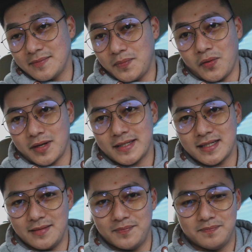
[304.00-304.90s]
the
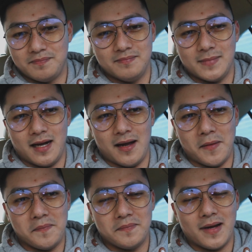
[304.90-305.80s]
Porsche
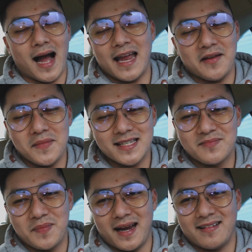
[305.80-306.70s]

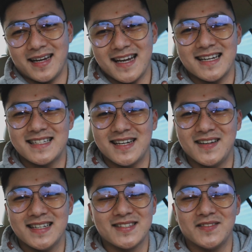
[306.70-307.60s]
IMS bearing
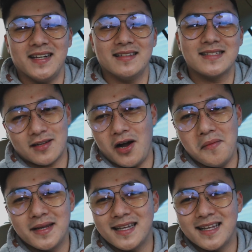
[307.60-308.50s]
issue as well.
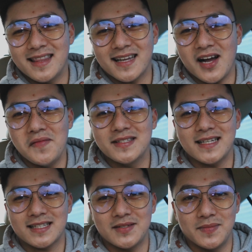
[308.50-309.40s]
Comment in the comment
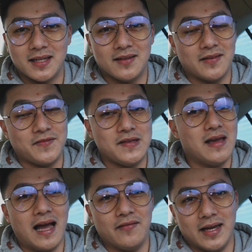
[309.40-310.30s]
section below if
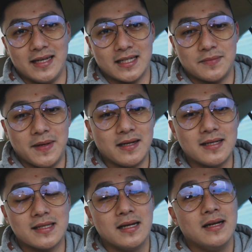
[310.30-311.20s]
you have any
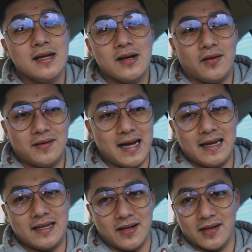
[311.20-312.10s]
experience or
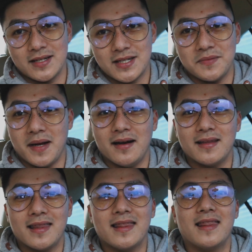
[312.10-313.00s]
any knowledge
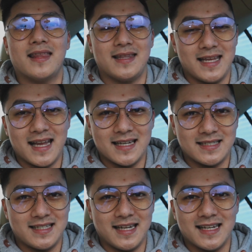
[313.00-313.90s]
about the
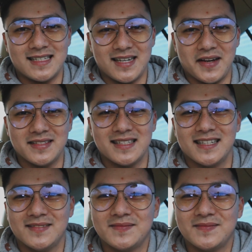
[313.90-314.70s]
DSG issues.